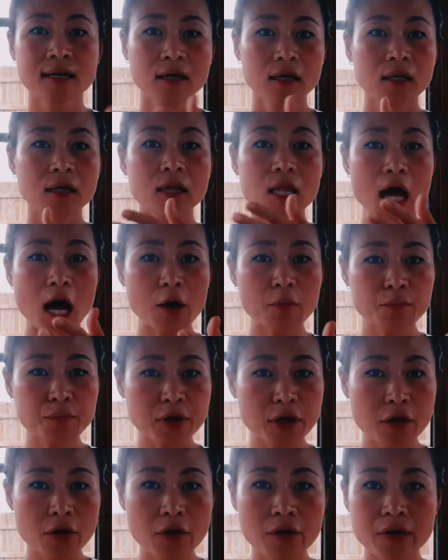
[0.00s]
long
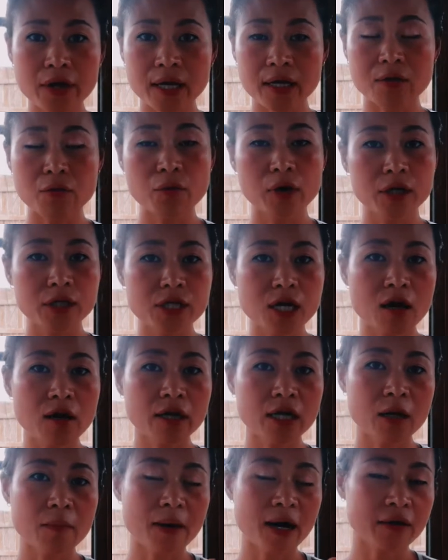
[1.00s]
period. We're
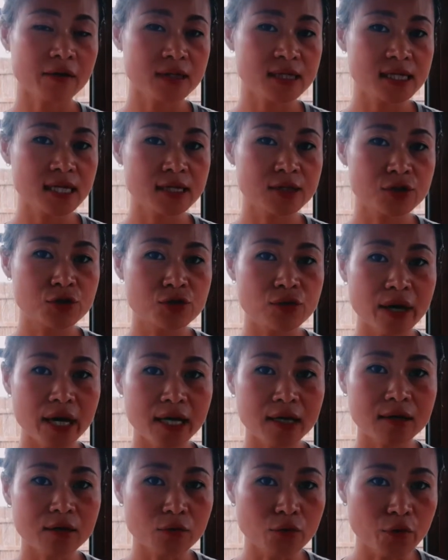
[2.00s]
talking about 6 to
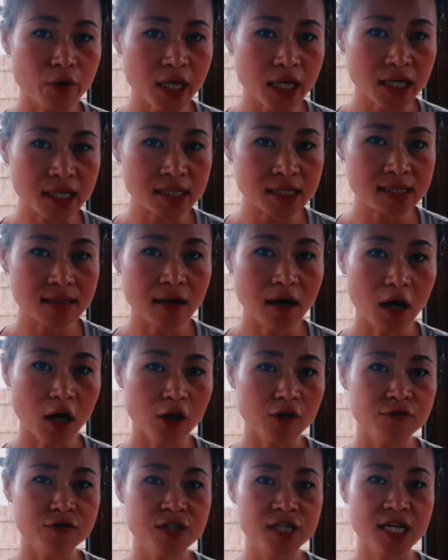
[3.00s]
8 weeks of
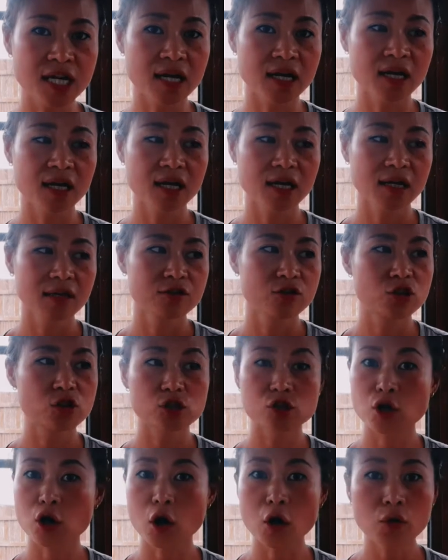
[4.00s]
the
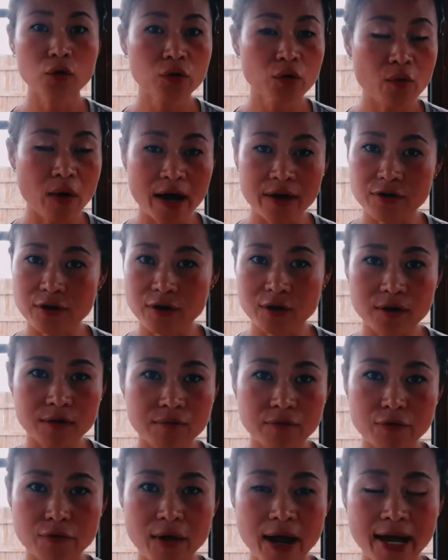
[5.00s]
just cold weather,
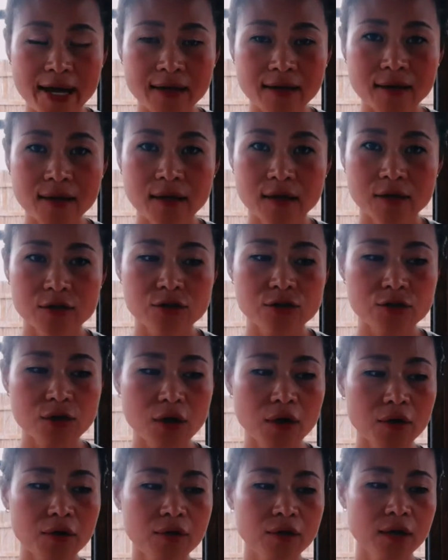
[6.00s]
right?
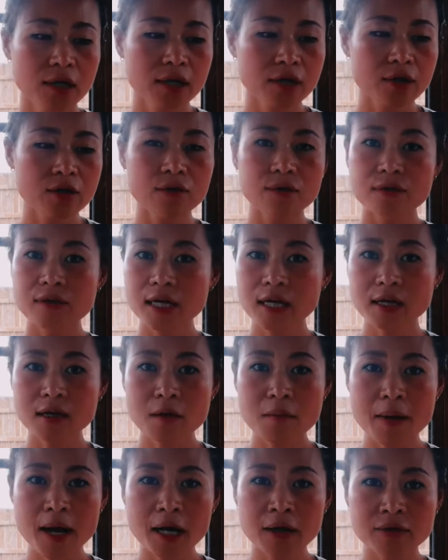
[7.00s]
So you're thinking
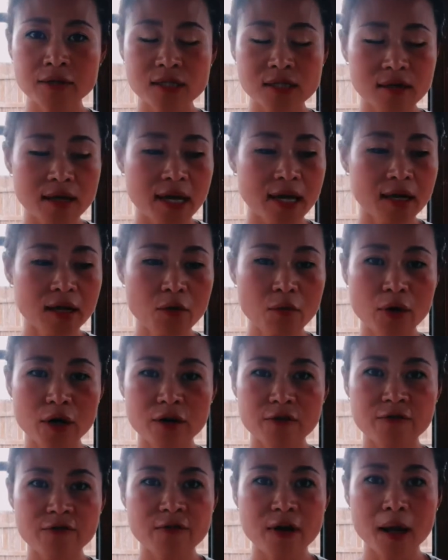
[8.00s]
about anywhere
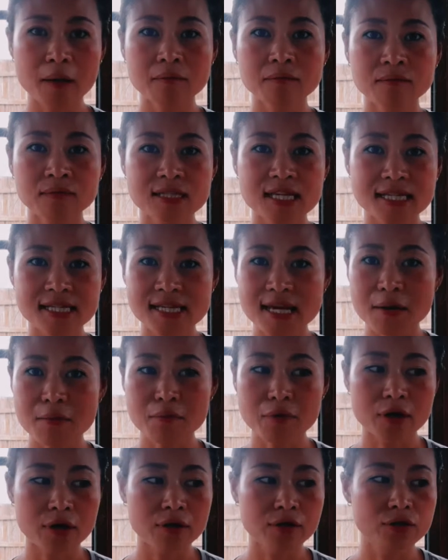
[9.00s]
from
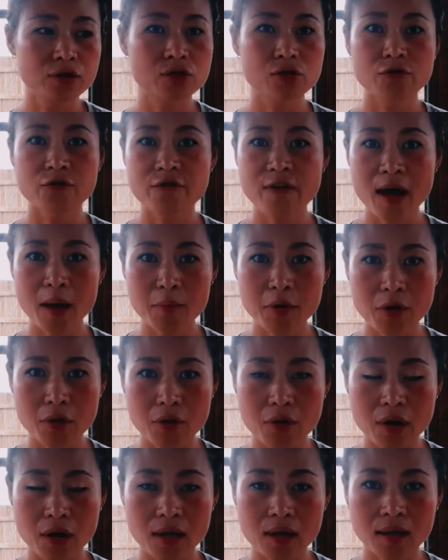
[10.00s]
December to
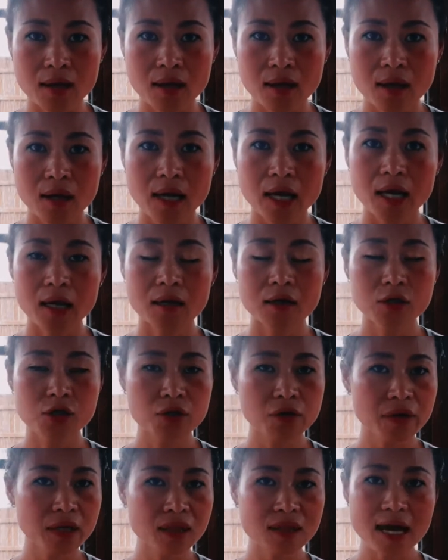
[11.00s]
February, and
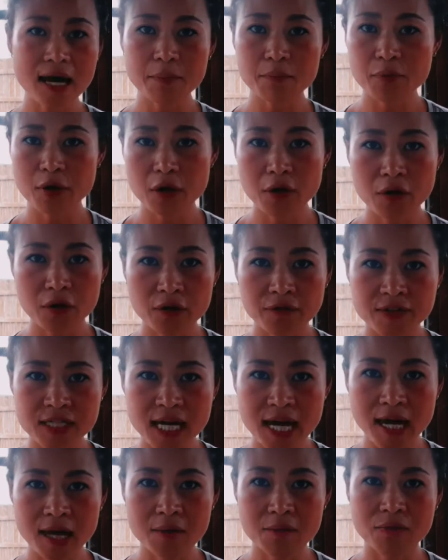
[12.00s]
during that period of
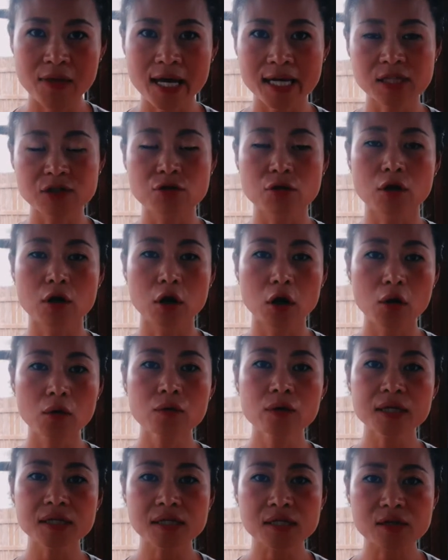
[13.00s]
time, that's your coldest